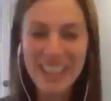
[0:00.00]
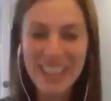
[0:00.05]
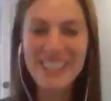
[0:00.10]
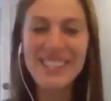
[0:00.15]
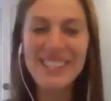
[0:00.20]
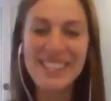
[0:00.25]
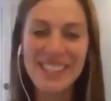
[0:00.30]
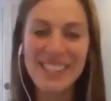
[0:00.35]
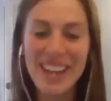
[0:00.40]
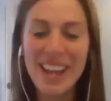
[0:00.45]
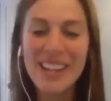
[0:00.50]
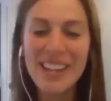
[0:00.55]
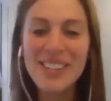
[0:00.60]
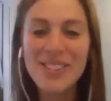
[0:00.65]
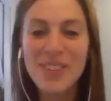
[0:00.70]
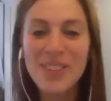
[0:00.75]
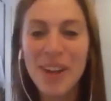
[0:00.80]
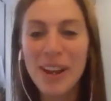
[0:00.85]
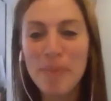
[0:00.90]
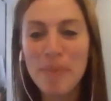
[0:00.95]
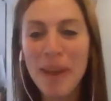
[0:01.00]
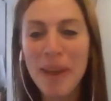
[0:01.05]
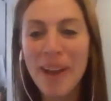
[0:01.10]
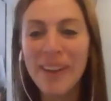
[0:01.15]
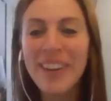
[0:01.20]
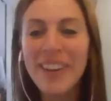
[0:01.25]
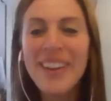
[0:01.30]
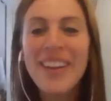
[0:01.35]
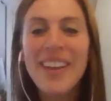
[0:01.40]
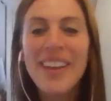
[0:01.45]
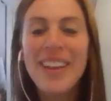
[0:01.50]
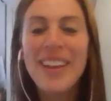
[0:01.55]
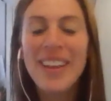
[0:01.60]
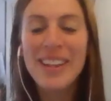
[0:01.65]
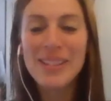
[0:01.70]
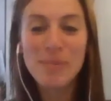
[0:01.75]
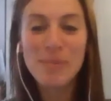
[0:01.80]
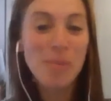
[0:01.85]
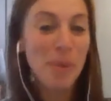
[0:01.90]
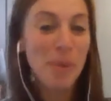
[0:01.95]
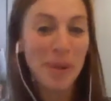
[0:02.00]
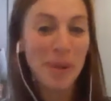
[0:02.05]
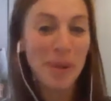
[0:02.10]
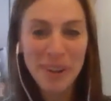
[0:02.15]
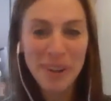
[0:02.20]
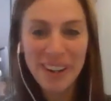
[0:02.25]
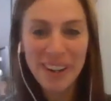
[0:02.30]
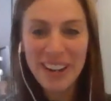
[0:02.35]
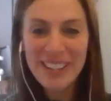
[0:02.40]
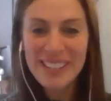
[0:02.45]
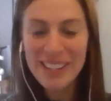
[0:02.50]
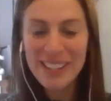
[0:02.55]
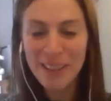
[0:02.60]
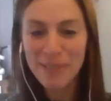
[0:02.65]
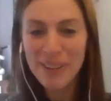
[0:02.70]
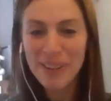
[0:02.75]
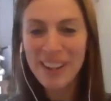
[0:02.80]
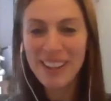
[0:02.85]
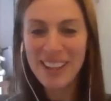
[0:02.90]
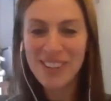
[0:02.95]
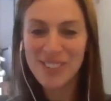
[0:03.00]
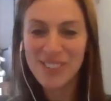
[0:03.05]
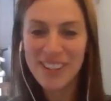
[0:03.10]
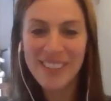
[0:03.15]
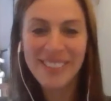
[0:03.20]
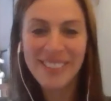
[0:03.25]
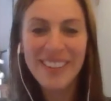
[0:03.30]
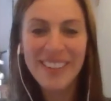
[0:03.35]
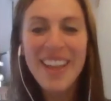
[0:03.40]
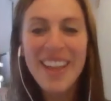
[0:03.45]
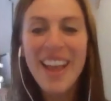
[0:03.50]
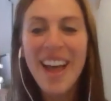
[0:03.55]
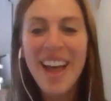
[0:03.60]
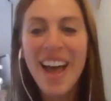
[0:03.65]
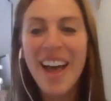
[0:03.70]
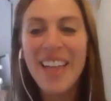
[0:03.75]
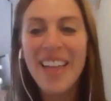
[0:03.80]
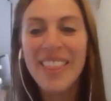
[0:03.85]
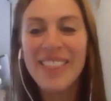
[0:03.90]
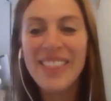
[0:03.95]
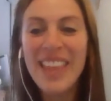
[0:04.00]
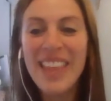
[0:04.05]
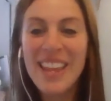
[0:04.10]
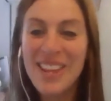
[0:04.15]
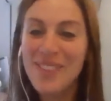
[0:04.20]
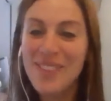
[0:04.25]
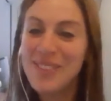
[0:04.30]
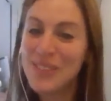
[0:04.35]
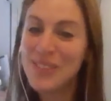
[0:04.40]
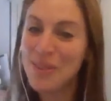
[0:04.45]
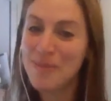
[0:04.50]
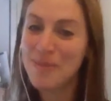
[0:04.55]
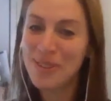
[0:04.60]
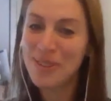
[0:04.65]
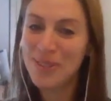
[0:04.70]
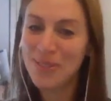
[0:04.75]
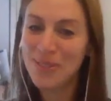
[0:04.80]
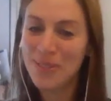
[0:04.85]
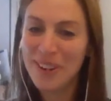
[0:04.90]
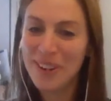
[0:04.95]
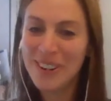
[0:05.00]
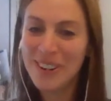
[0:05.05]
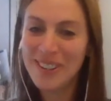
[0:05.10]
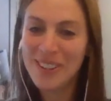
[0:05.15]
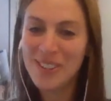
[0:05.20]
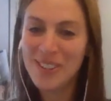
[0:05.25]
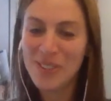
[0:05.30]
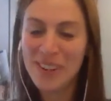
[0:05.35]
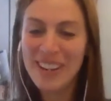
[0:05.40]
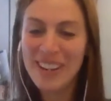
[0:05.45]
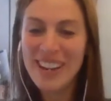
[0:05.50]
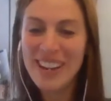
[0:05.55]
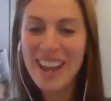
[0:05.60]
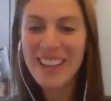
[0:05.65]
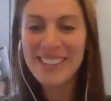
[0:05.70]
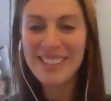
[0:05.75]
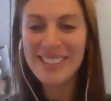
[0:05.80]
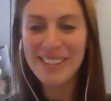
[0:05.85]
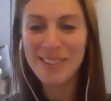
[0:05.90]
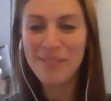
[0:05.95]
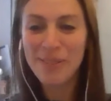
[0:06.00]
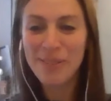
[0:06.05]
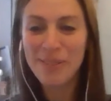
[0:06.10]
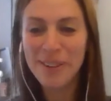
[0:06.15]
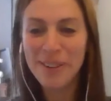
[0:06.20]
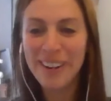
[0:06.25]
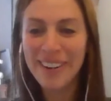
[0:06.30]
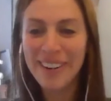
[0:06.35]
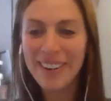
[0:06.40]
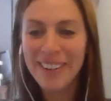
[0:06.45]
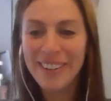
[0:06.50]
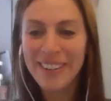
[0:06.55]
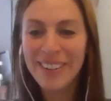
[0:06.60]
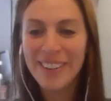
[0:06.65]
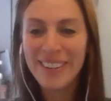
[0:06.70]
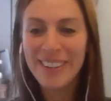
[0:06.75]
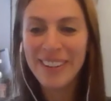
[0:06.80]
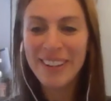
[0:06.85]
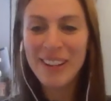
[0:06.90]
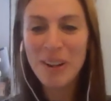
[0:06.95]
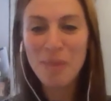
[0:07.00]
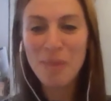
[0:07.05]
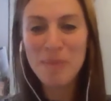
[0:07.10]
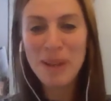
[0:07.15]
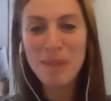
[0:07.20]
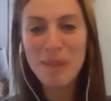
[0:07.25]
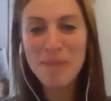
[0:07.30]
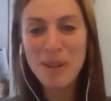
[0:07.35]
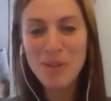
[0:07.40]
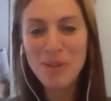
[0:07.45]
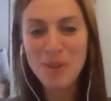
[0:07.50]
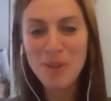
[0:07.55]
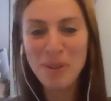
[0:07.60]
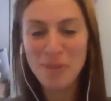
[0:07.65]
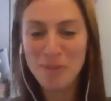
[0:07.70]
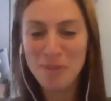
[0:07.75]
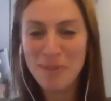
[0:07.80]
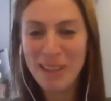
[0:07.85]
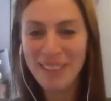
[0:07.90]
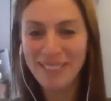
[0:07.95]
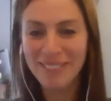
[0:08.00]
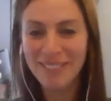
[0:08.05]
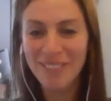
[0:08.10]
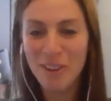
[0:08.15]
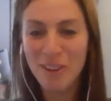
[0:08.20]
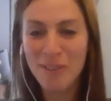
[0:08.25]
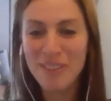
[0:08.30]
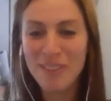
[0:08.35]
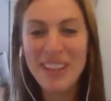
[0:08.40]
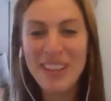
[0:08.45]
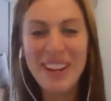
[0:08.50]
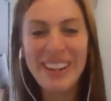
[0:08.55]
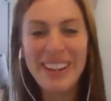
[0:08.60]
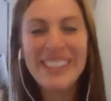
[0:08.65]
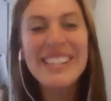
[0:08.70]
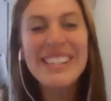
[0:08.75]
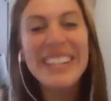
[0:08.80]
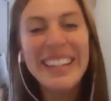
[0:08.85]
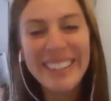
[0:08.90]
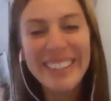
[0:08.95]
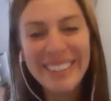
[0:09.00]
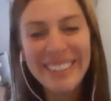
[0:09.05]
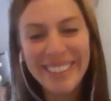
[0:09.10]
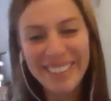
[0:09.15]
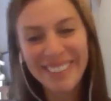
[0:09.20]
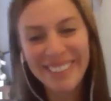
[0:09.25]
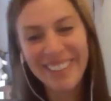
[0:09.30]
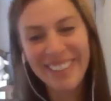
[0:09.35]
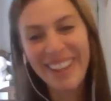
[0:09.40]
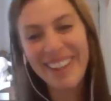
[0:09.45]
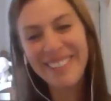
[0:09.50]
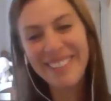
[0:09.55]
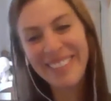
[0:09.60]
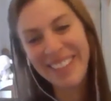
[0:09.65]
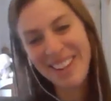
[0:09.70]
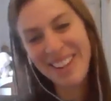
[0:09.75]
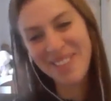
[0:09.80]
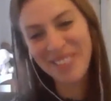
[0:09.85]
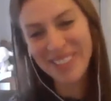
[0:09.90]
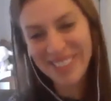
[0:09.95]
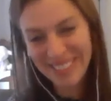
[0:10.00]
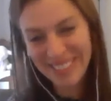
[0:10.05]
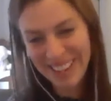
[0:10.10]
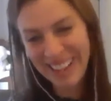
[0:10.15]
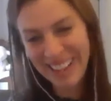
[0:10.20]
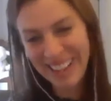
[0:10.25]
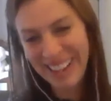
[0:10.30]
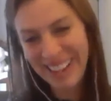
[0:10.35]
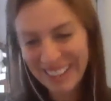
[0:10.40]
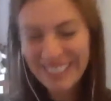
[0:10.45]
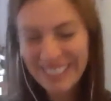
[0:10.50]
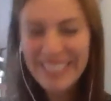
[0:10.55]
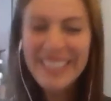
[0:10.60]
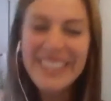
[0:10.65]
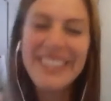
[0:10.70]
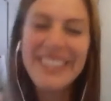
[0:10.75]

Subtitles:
us today to talk about his important work in self-regulation. Thank you so much for joining us and for, being a mentor for me over the years. I really appreciate it.